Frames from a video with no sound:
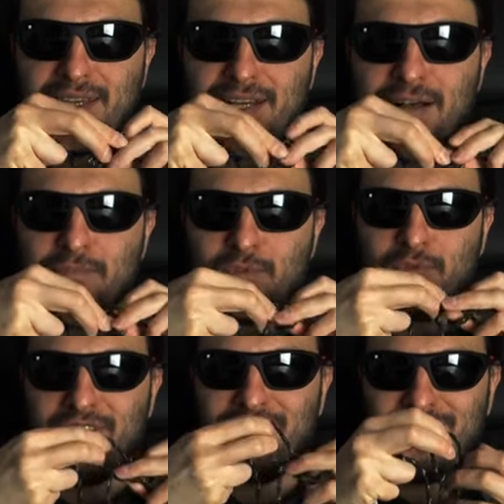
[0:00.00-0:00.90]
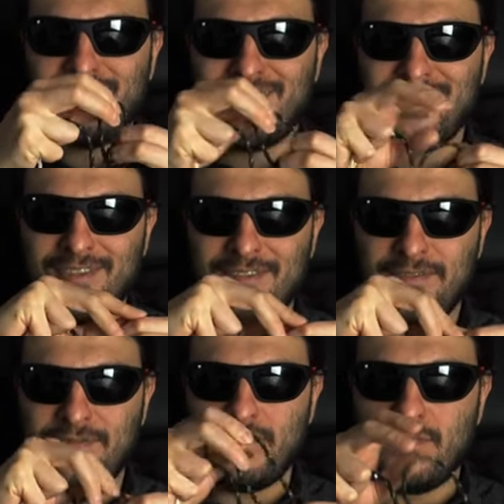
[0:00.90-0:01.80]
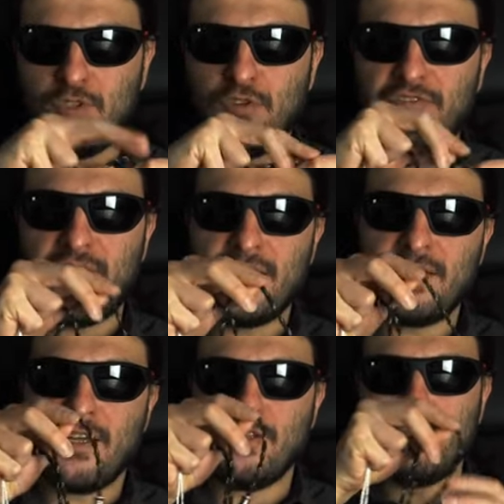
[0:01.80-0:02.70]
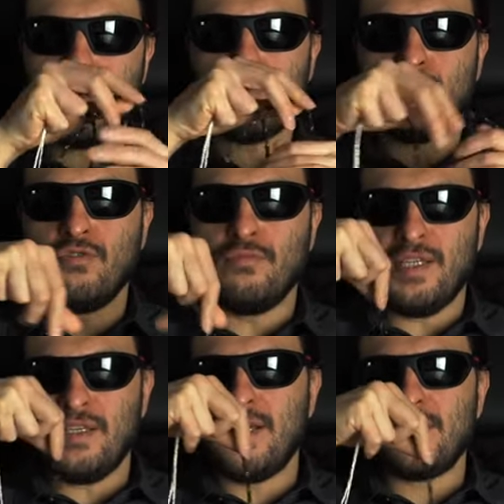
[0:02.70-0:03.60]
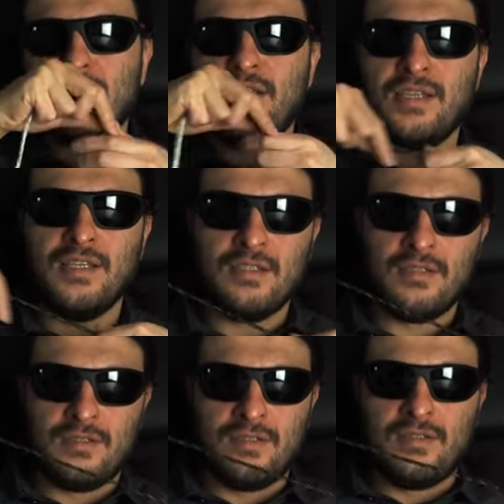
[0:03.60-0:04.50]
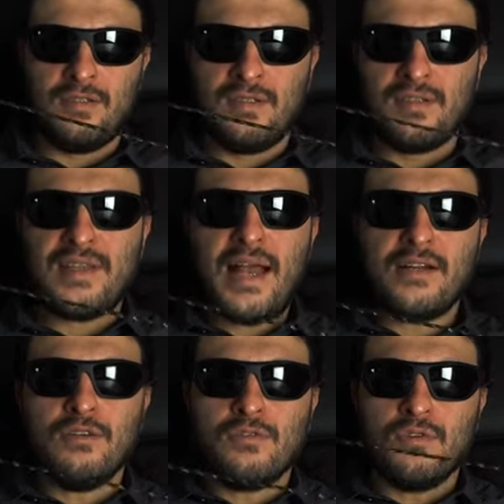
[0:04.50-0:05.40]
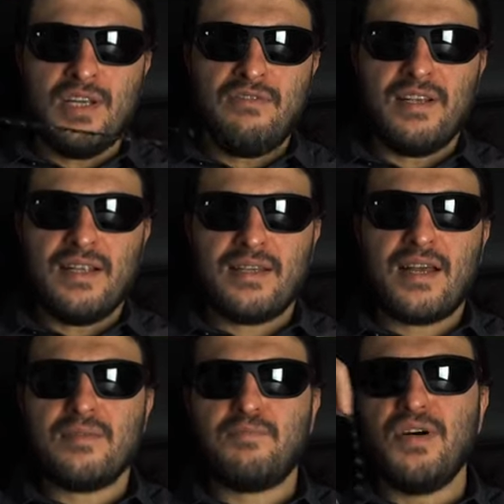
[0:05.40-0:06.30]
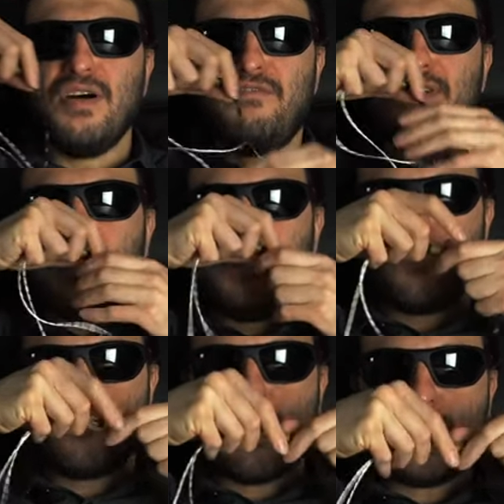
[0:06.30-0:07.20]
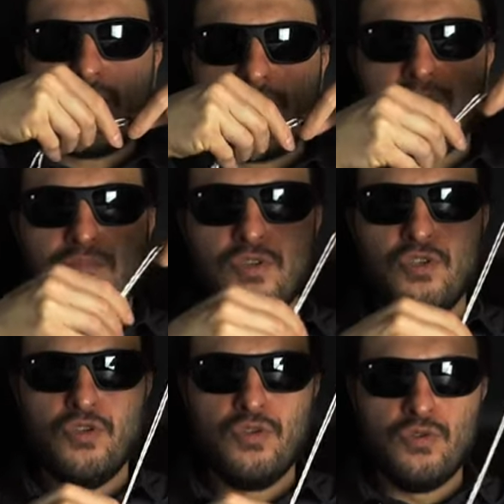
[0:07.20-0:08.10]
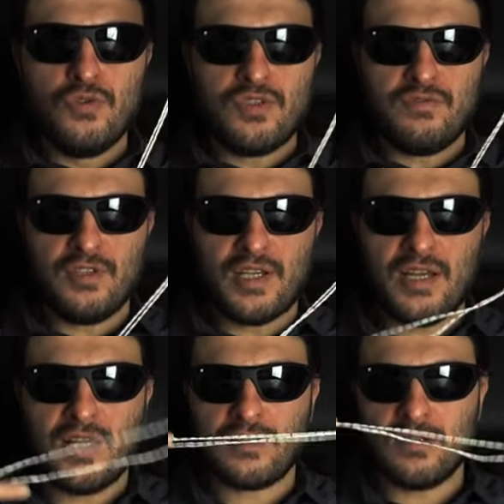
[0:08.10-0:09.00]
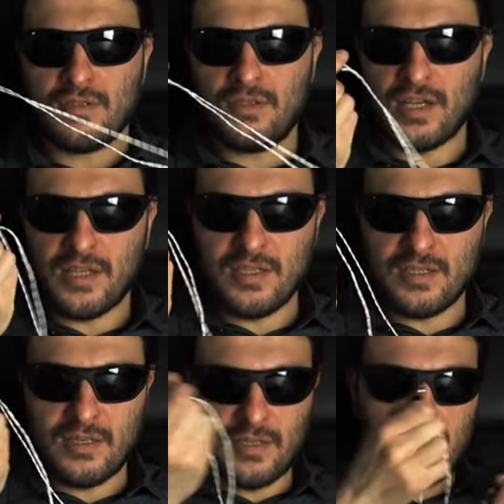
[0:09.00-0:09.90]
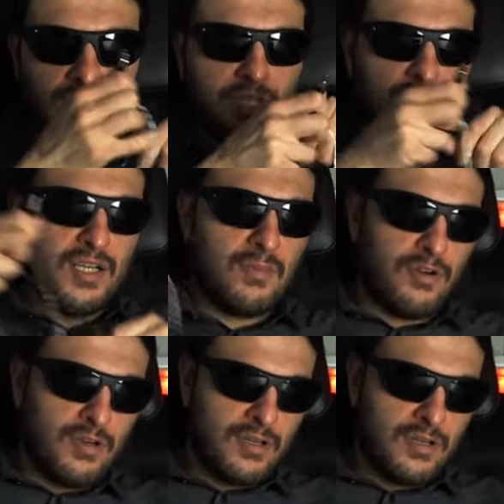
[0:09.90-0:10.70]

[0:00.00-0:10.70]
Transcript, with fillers: it comes with, you find that you don't normally get any tangles or anything like that. It's perfectly straight. Beautiful connectors. Look at these things. I mean, come on.